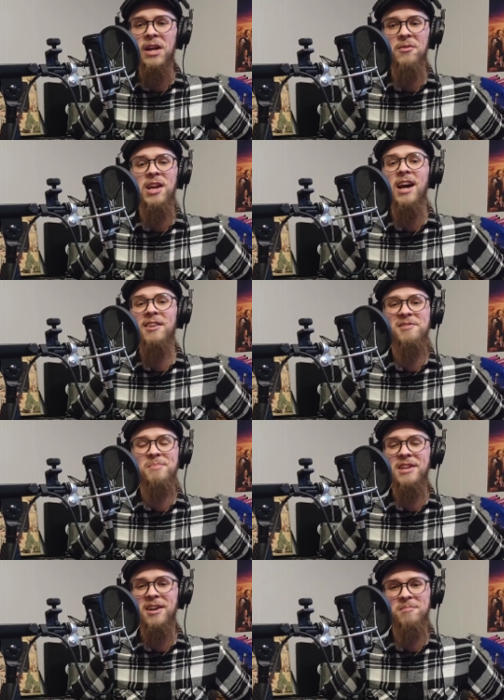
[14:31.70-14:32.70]
We, we got to
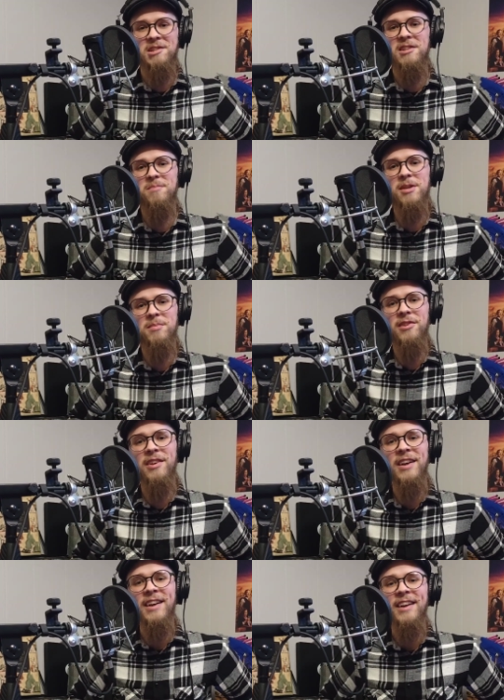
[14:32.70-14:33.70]
speak up to these
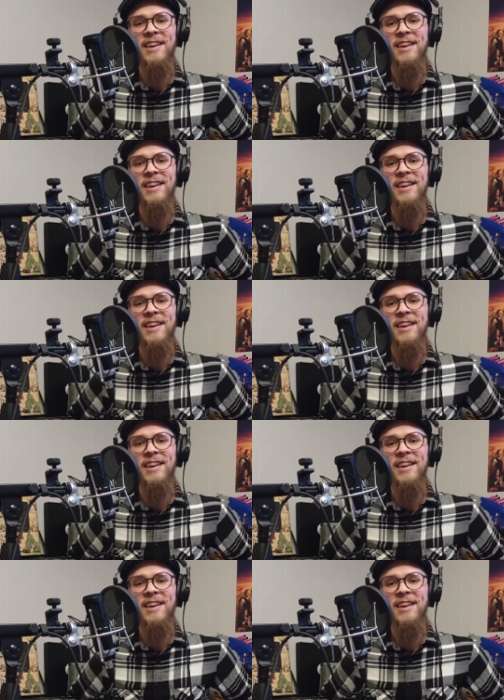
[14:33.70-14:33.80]
people.